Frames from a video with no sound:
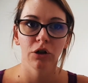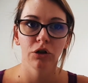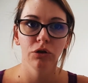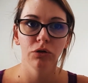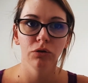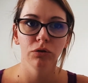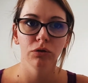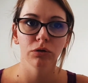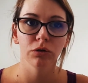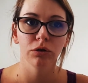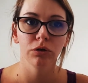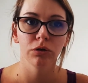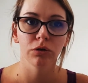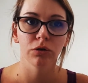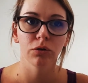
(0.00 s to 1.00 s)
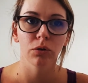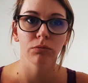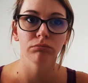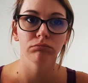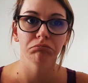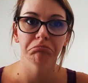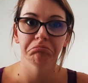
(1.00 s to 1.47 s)
who could
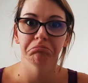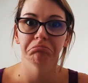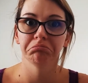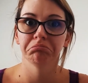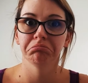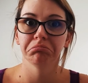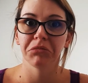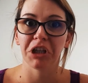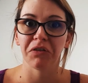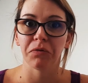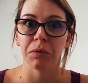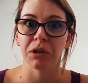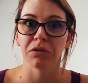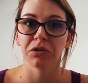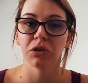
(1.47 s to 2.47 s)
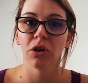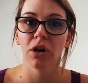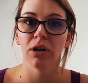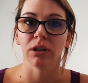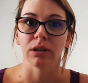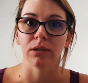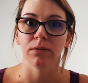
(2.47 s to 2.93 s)
give me an
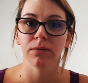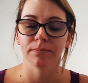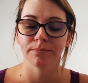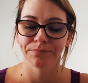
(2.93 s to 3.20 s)
alternative.